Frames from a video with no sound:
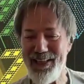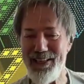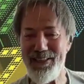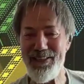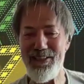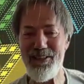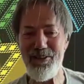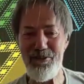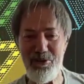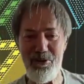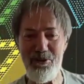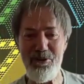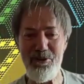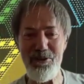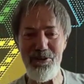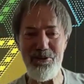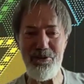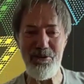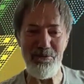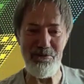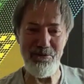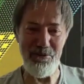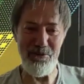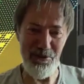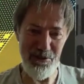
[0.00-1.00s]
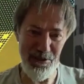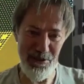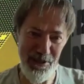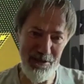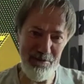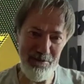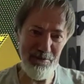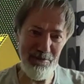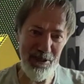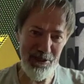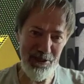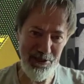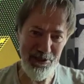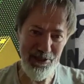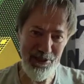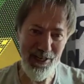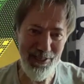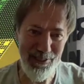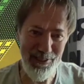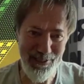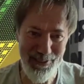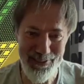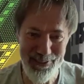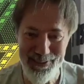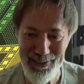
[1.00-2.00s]
In Turkey, of course, they're much
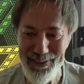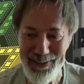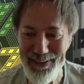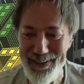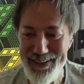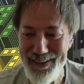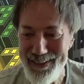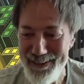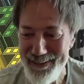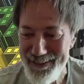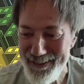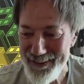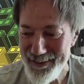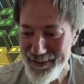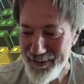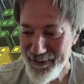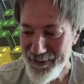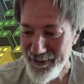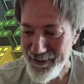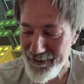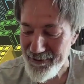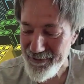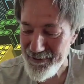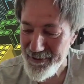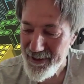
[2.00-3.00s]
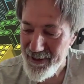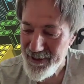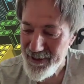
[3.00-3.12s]
younger, you know.